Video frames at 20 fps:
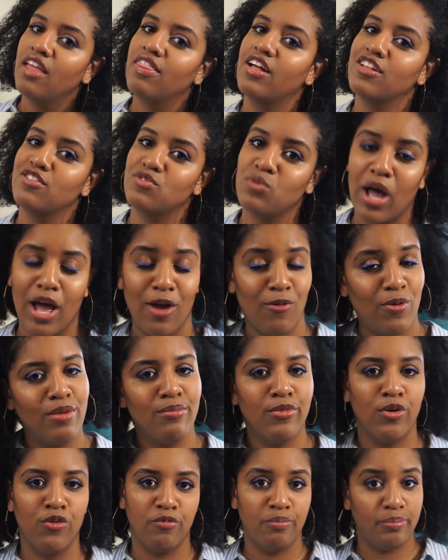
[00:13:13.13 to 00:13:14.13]
That's why we
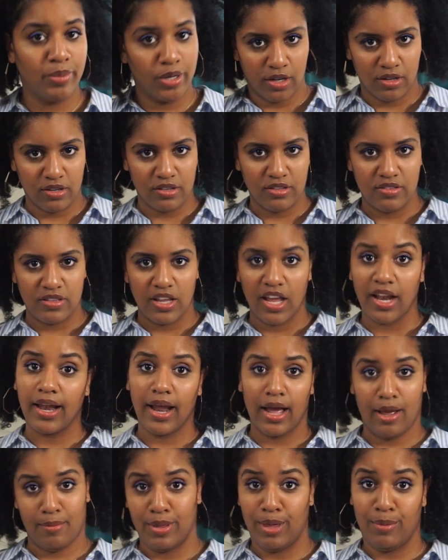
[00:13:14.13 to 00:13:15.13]
move books,
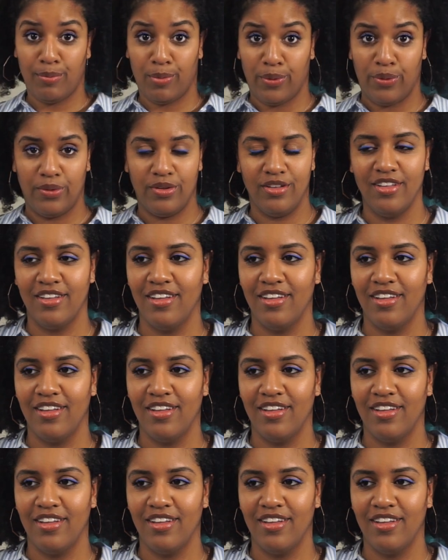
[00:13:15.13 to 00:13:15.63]
not people.